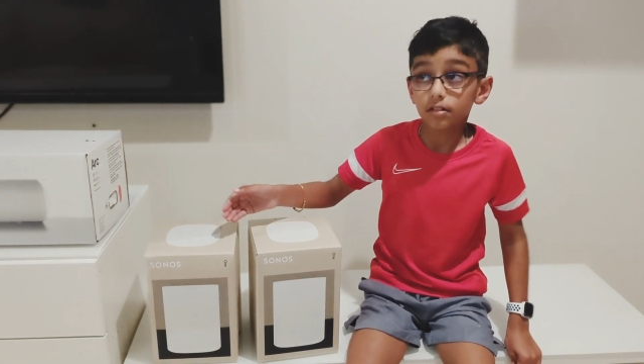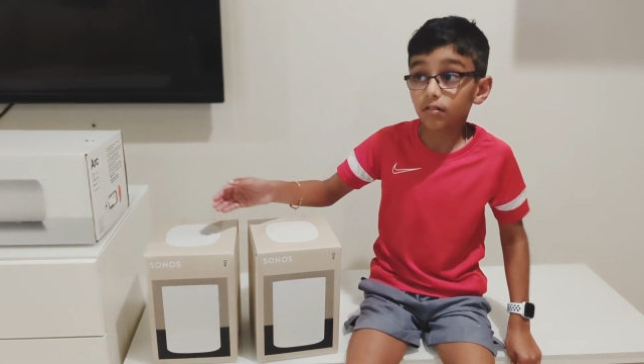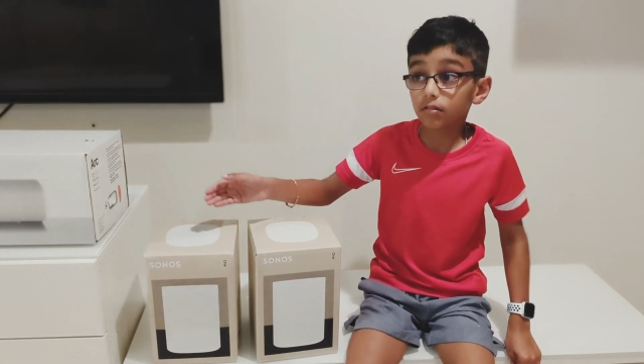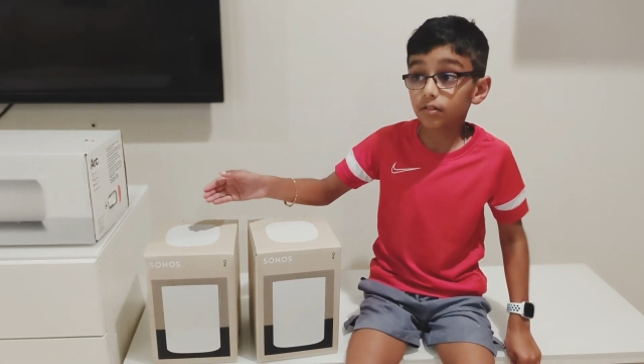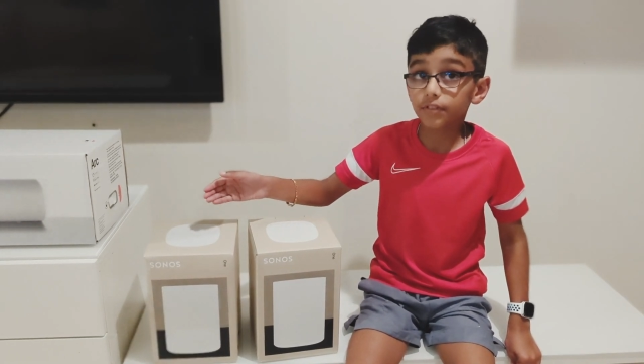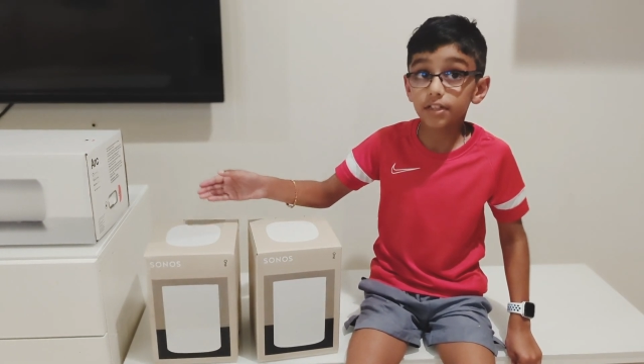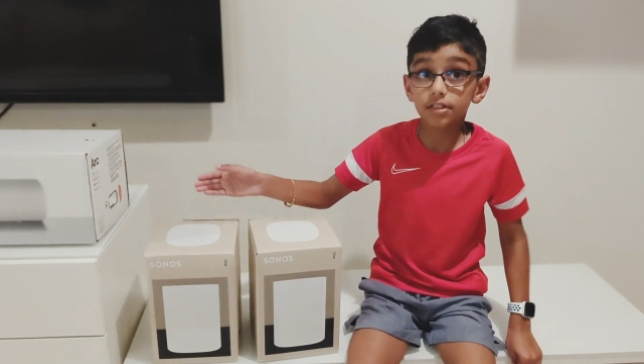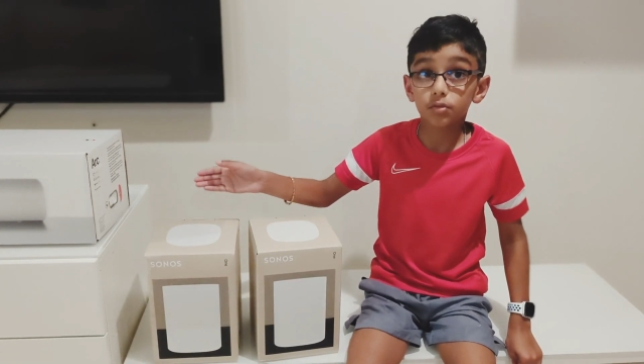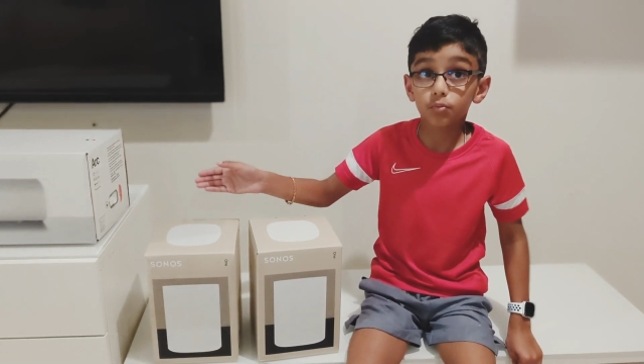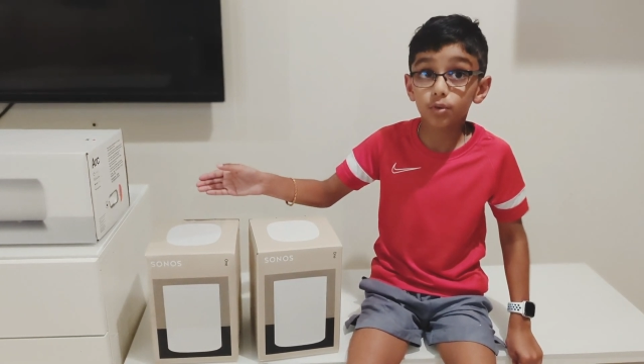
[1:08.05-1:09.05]
all of this
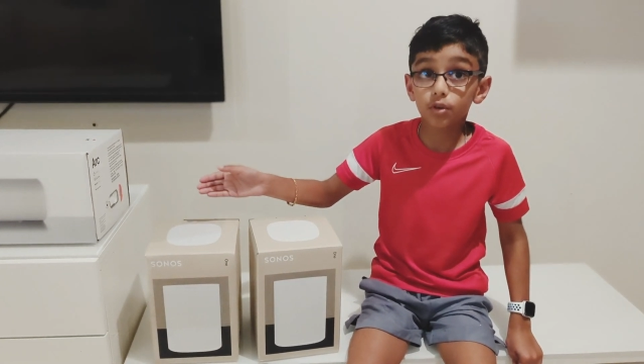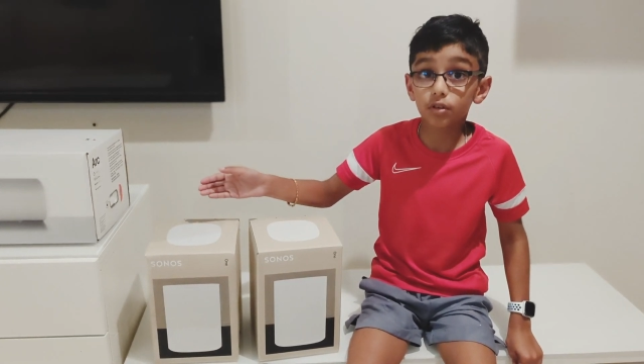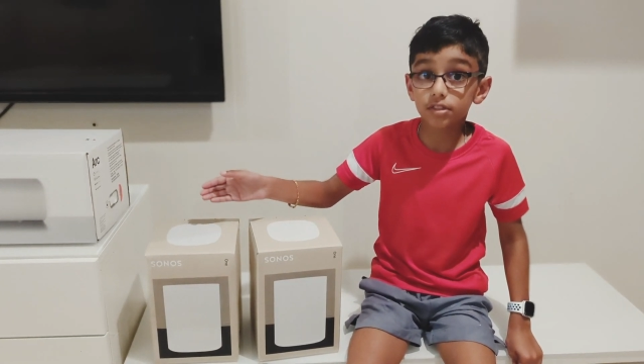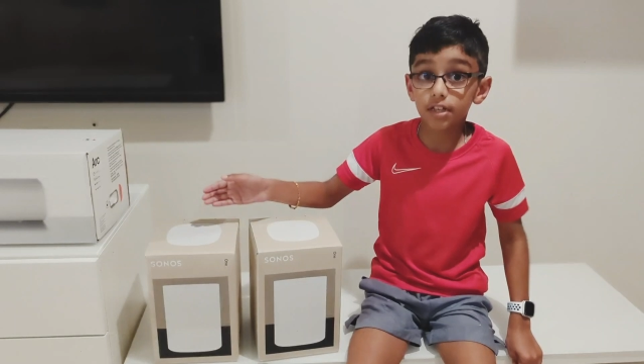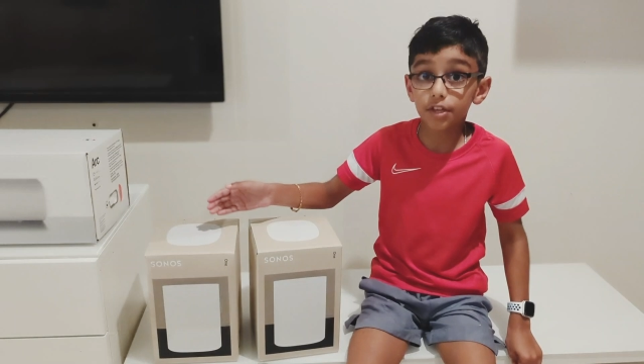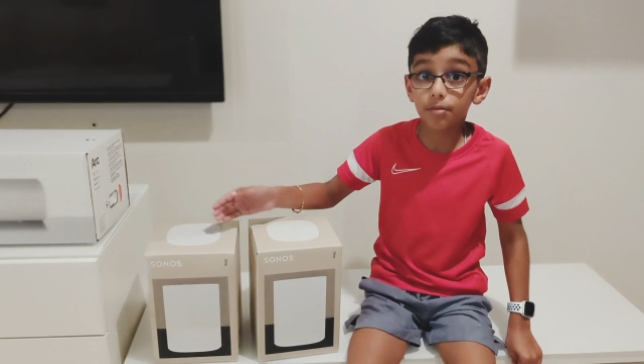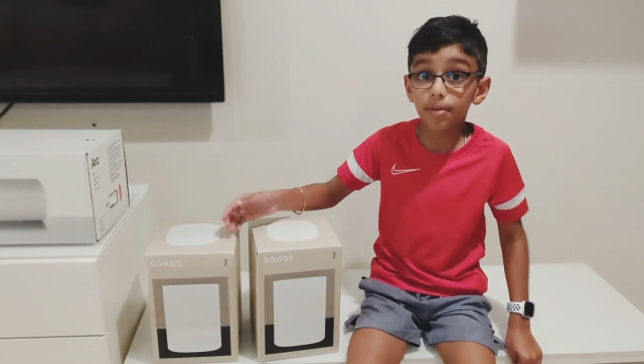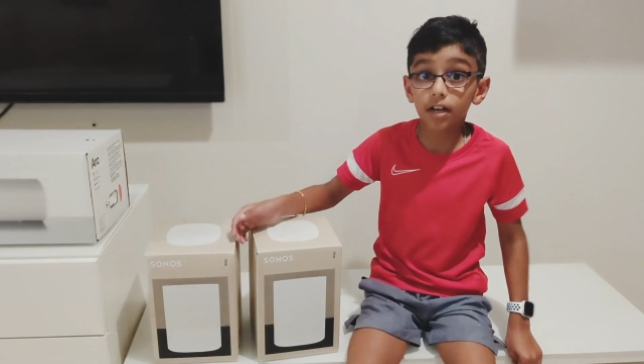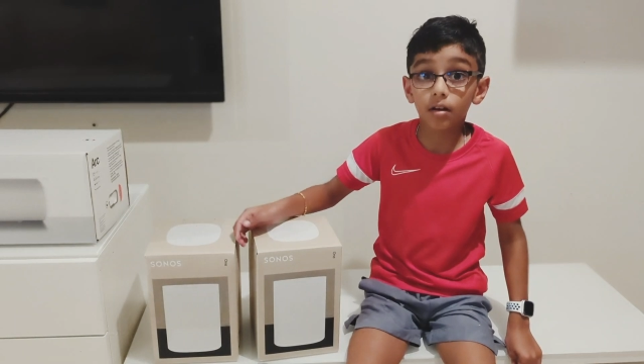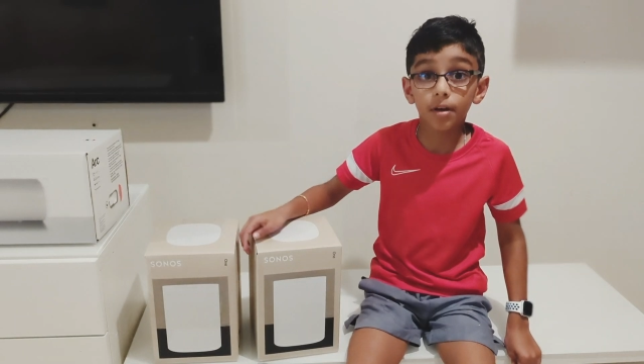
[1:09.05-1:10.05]
will set you
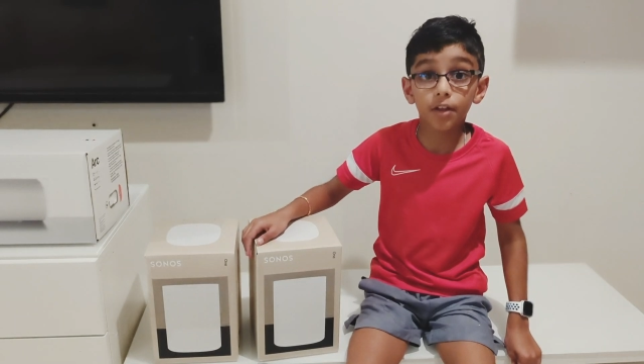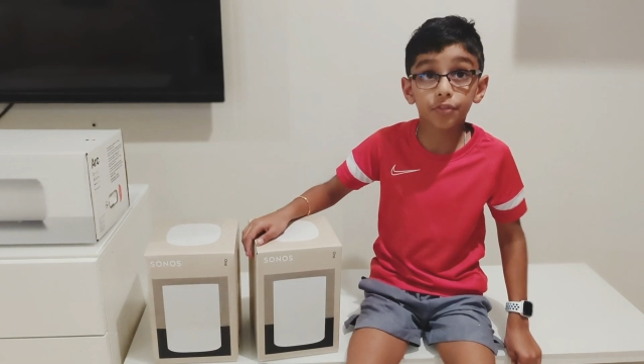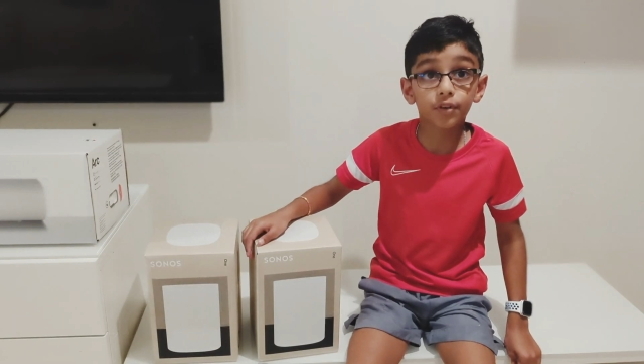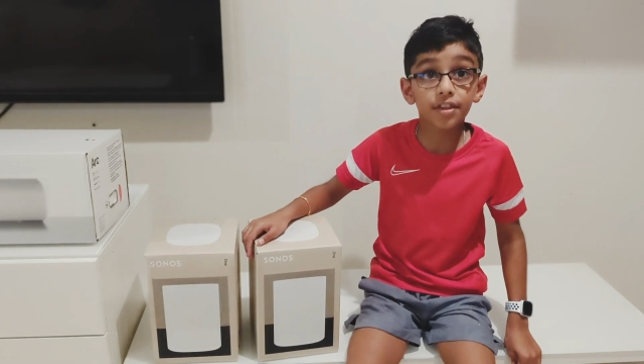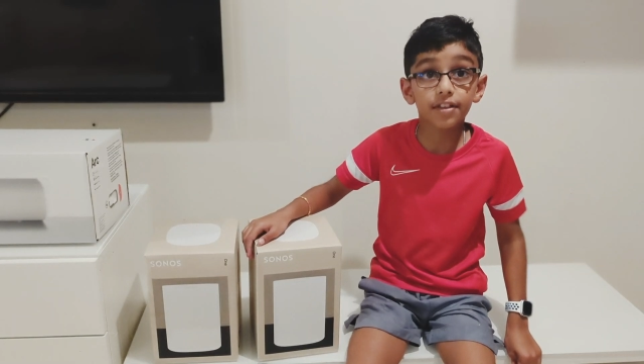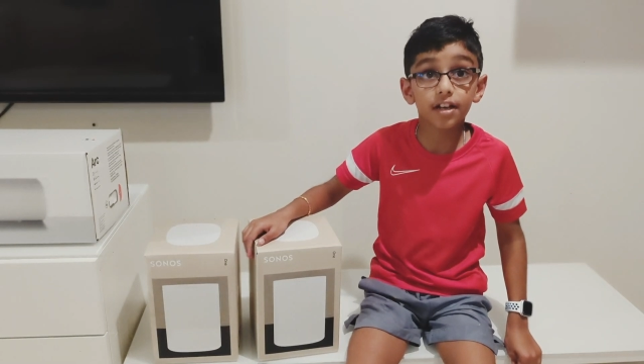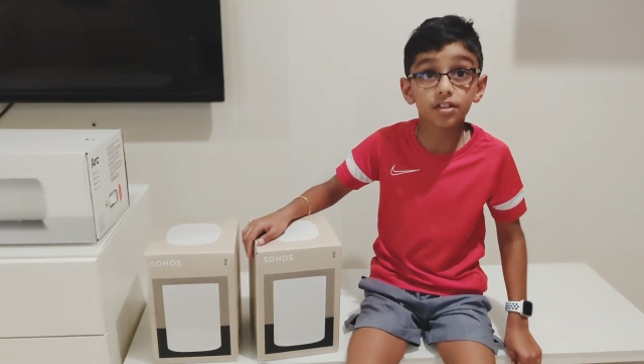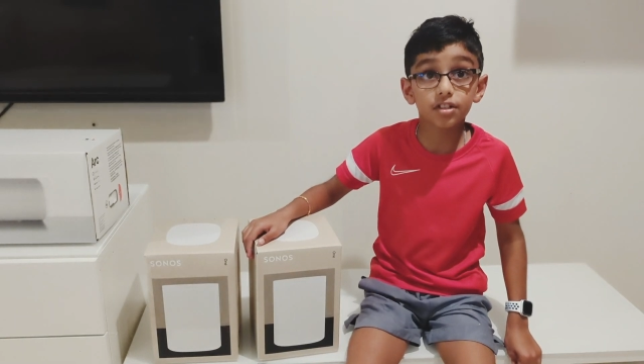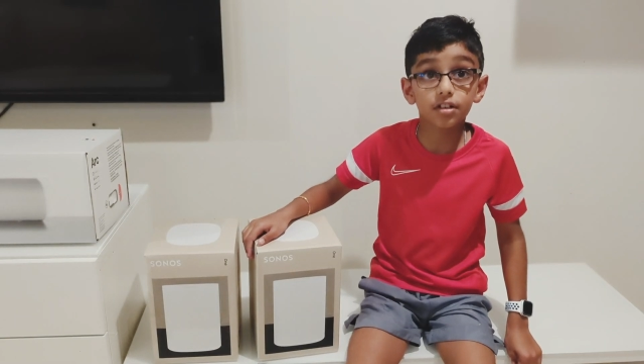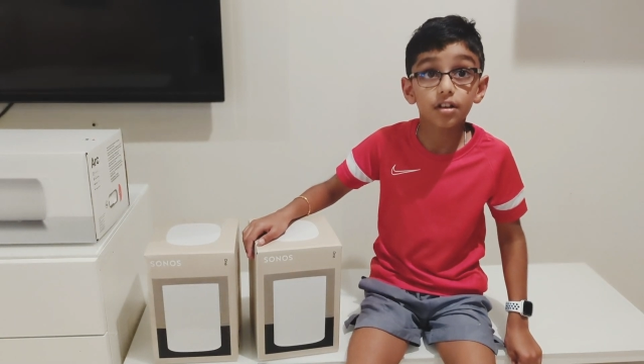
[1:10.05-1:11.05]
back about
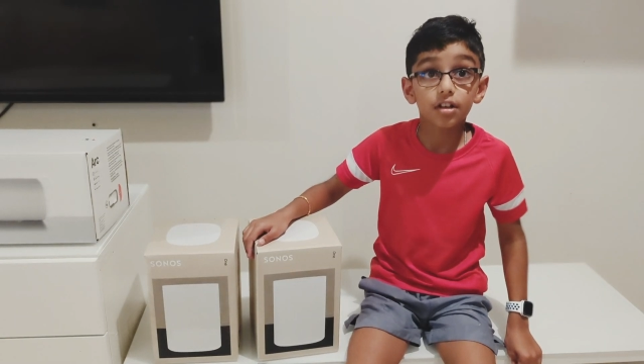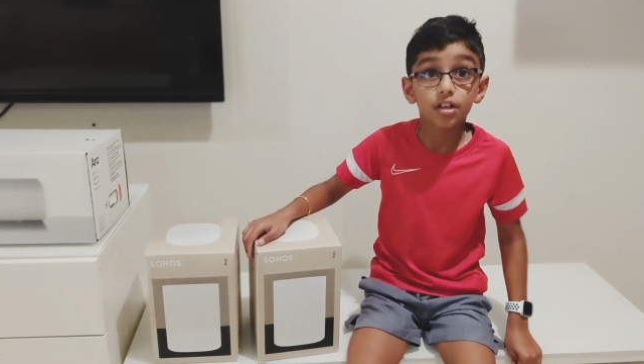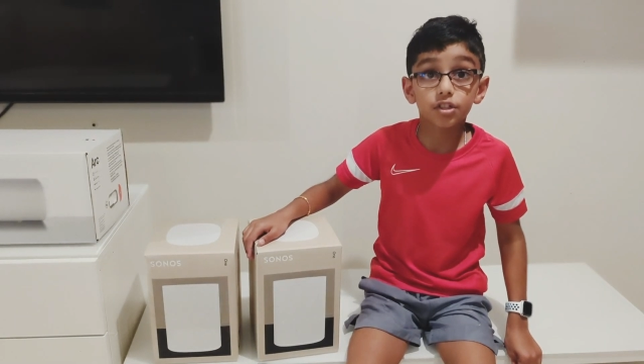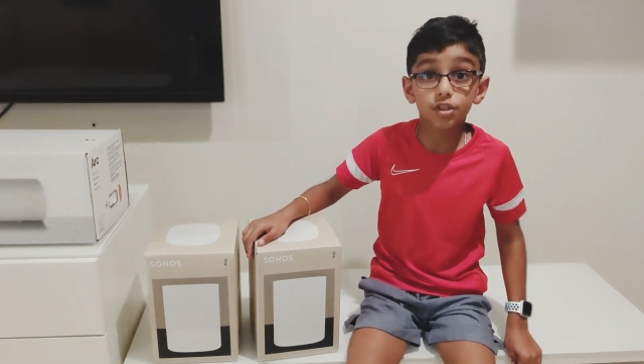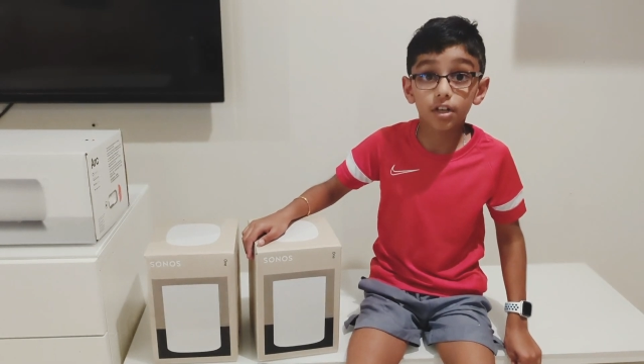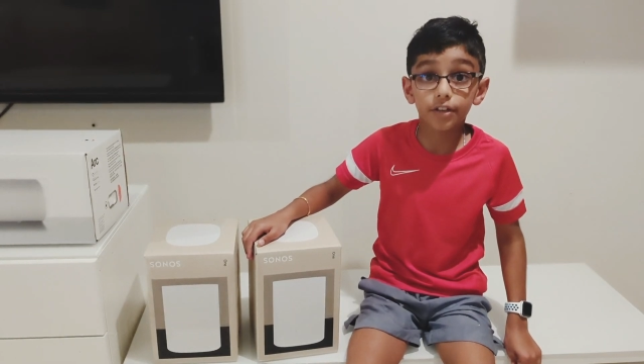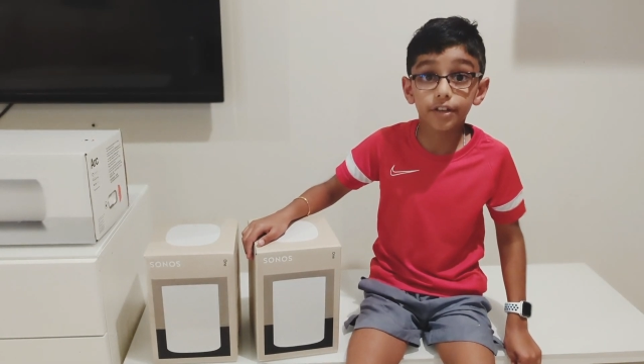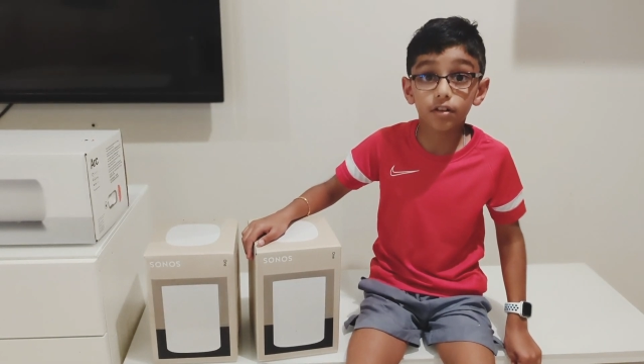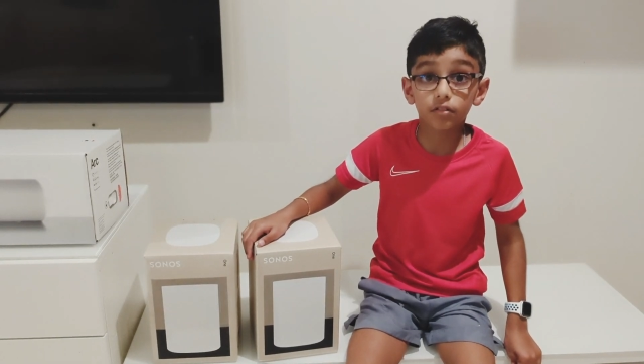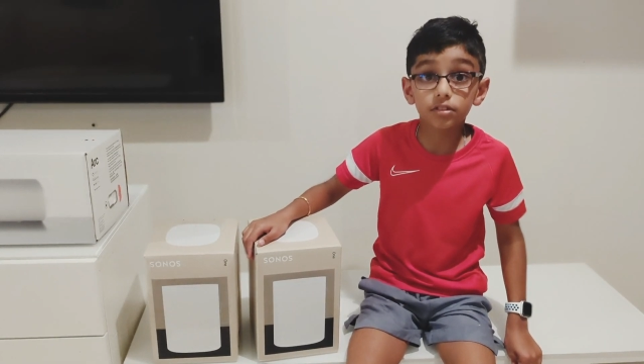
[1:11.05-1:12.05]
3,000
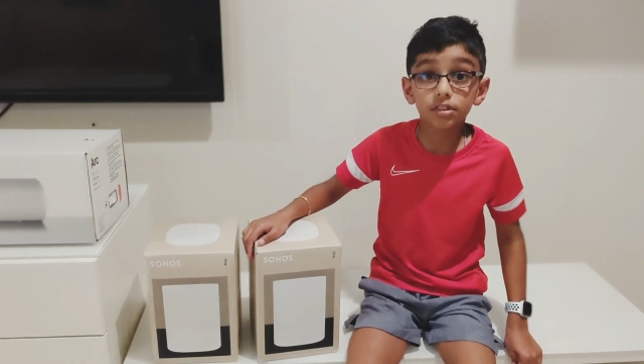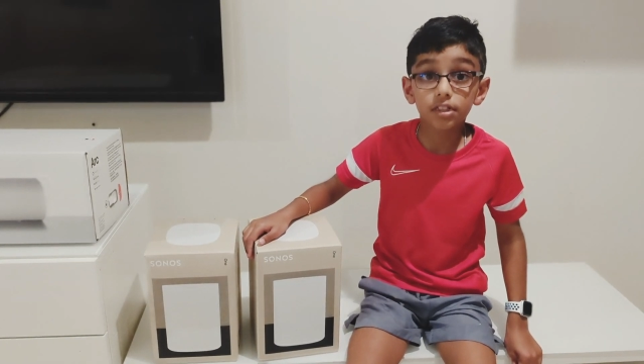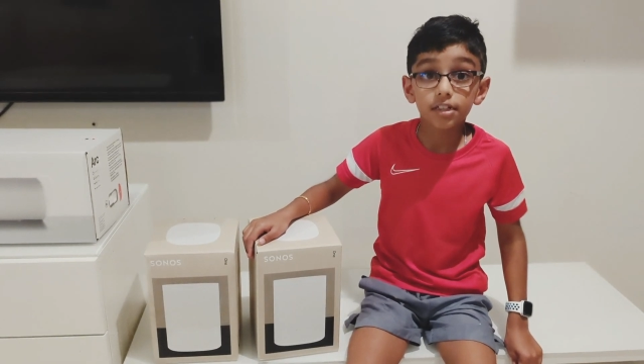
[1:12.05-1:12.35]
Australian dollars.